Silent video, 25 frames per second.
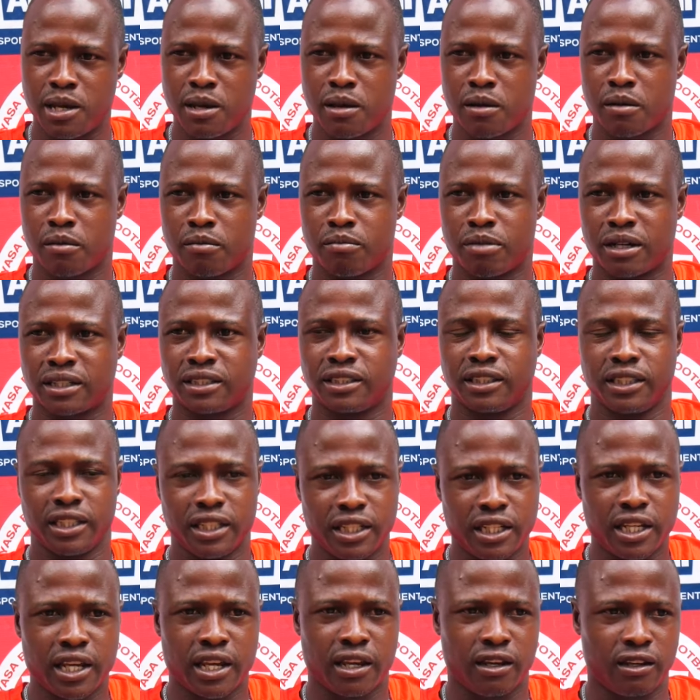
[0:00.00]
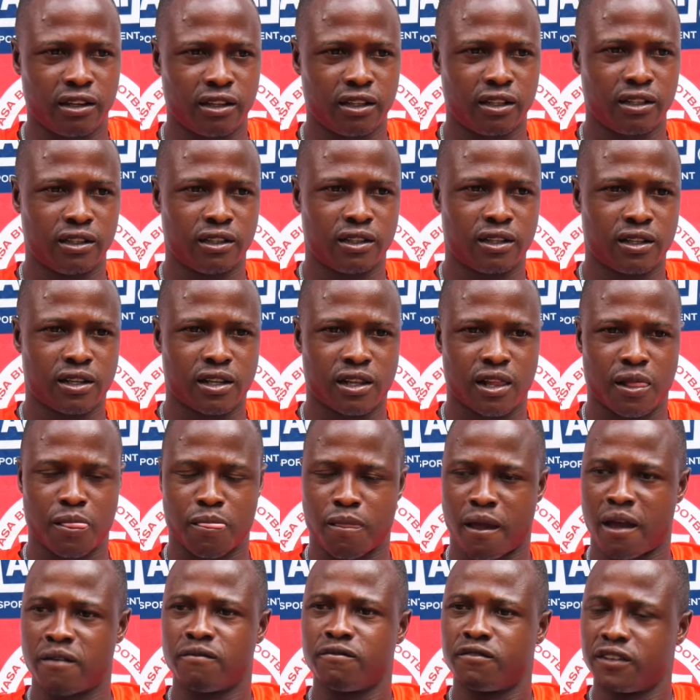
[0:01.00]
But here,
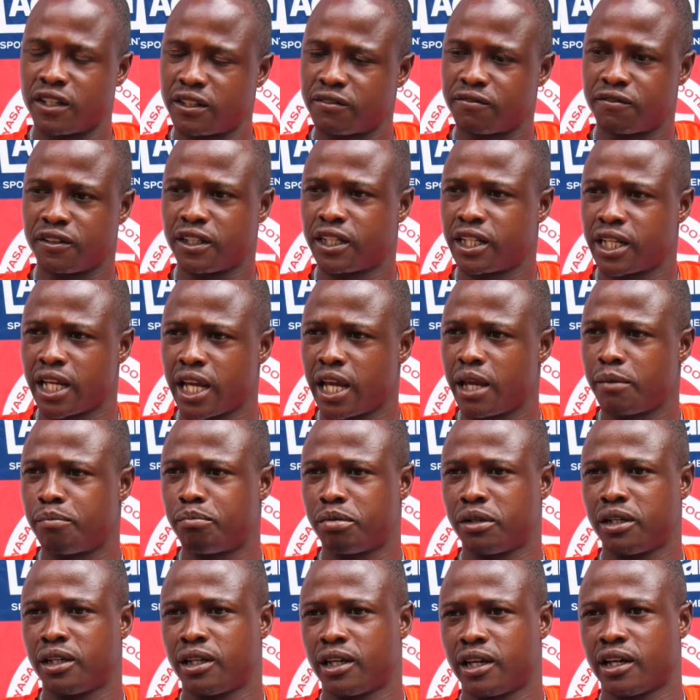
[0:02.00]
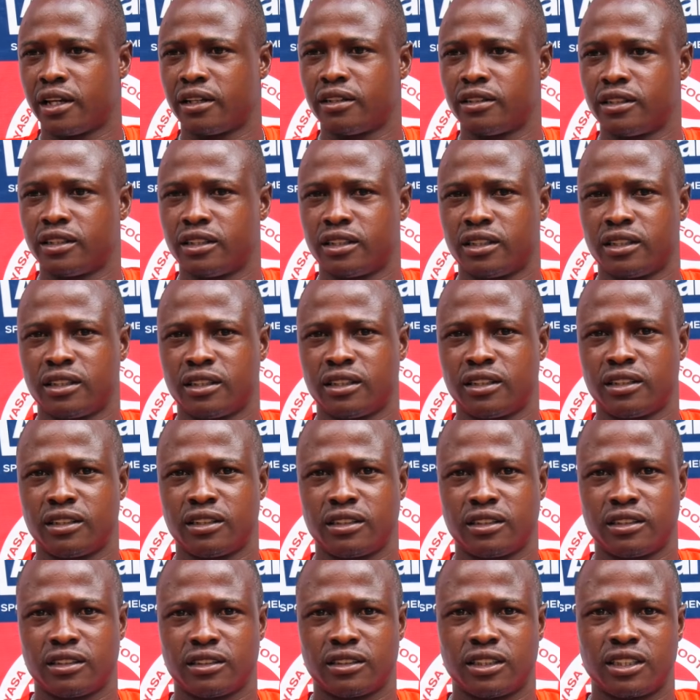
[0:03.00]
I'm very, very happy, and
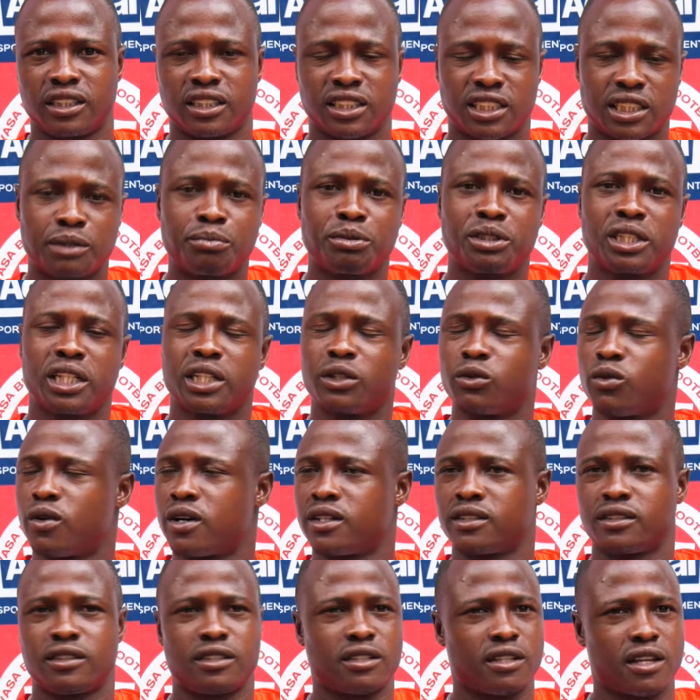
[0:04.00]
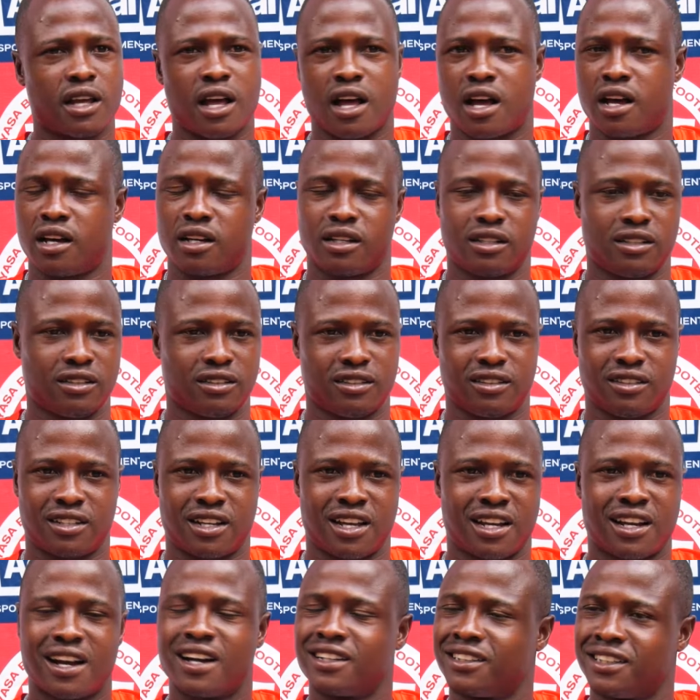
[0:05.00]
the reception was, I
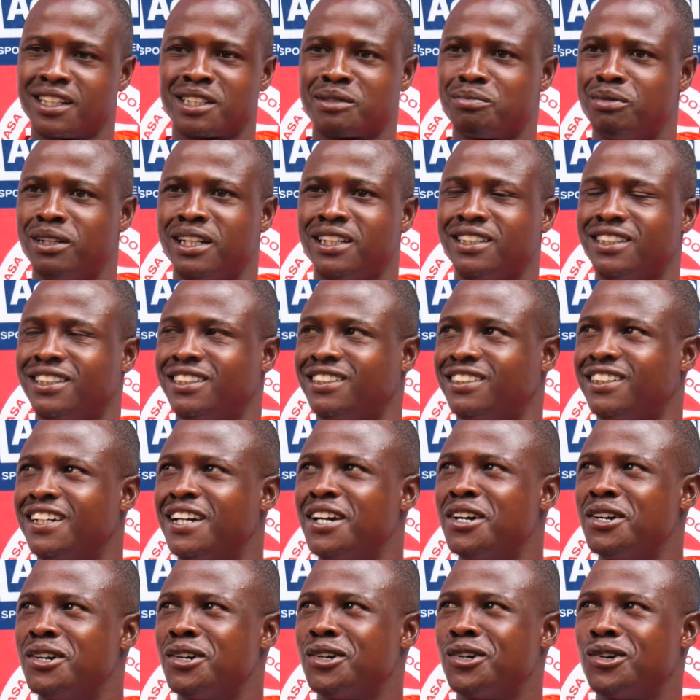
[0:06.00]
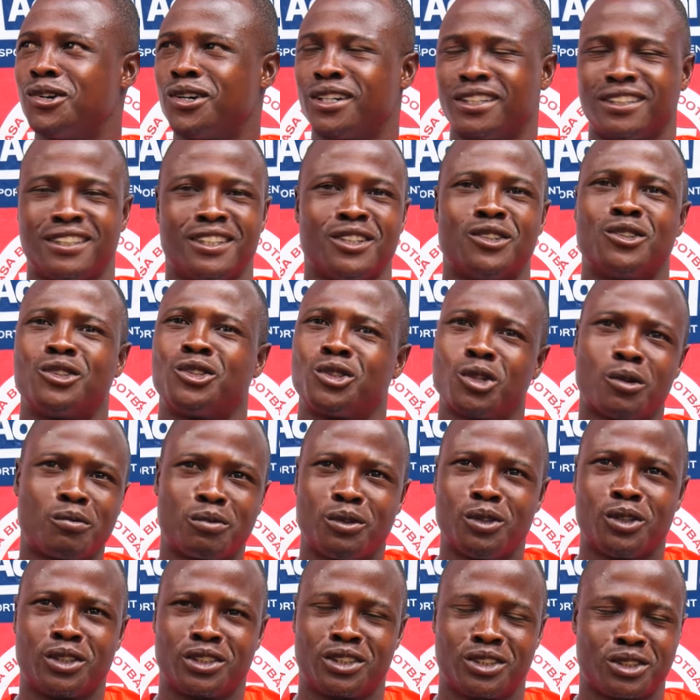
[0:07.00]
can't explain it, was on top
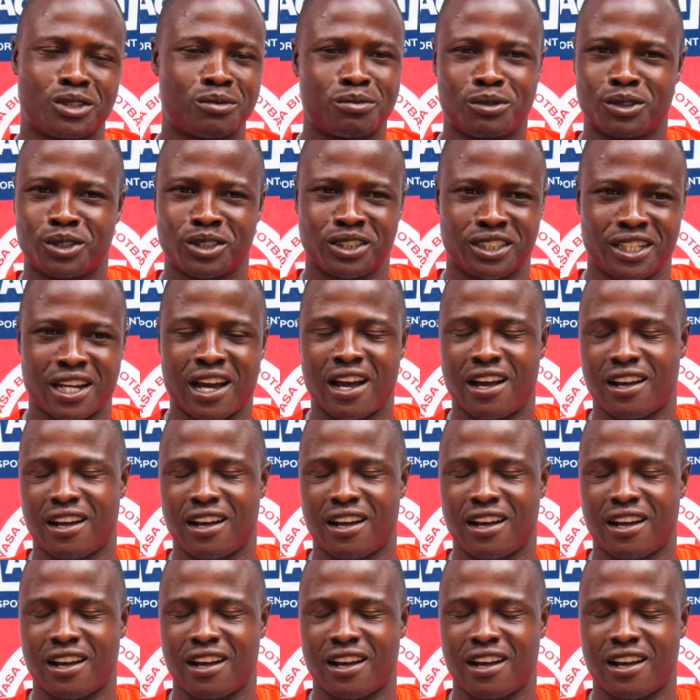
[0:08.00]
notch, yeah.